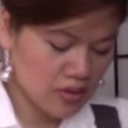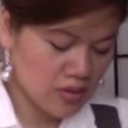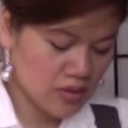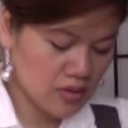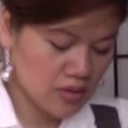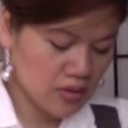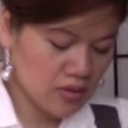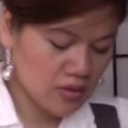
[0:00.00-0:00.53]

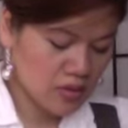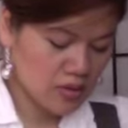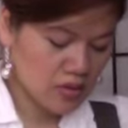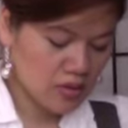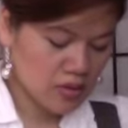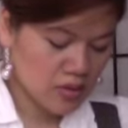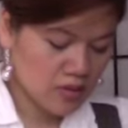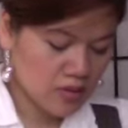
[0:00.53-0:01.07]

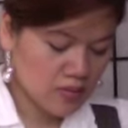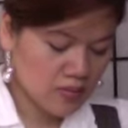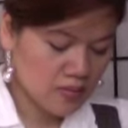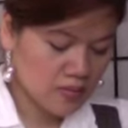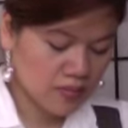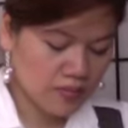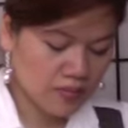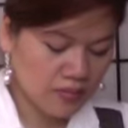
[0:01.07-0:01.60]

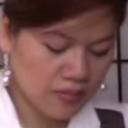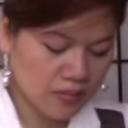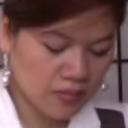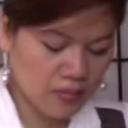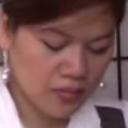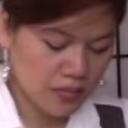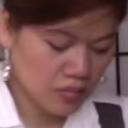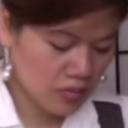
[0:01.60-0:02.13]

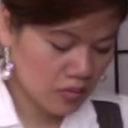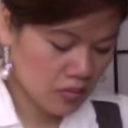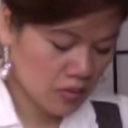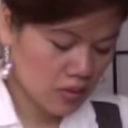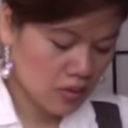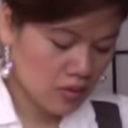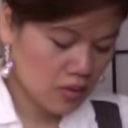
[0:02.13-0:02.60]
(silence)